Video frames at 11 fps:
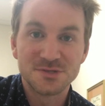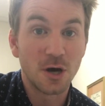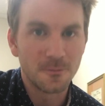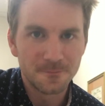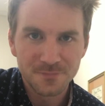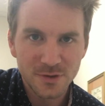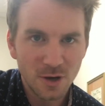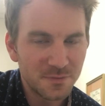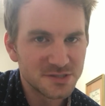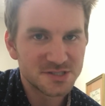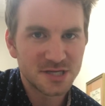So
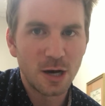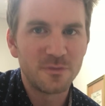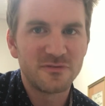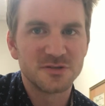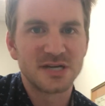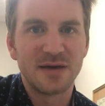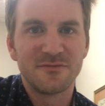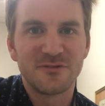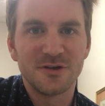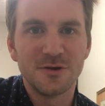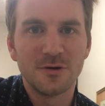hope this is a helpful time
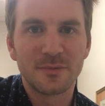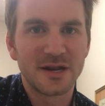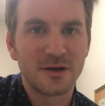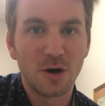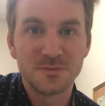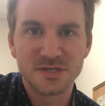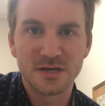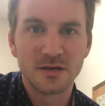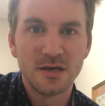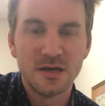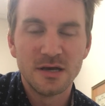for you. I'm going to hope
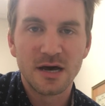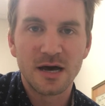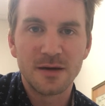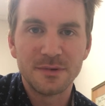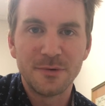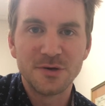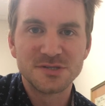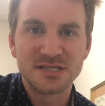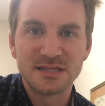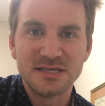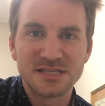to be
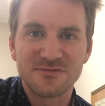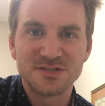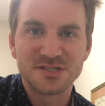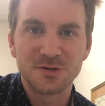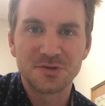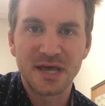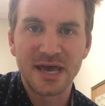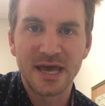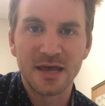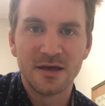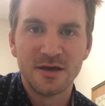posting these every single
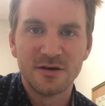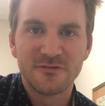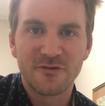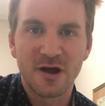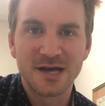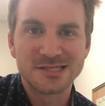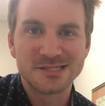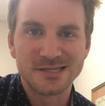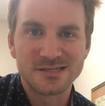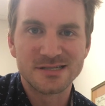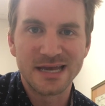day for us
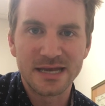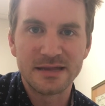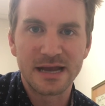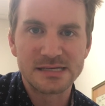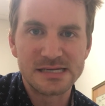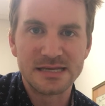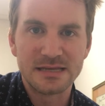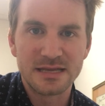to stay connected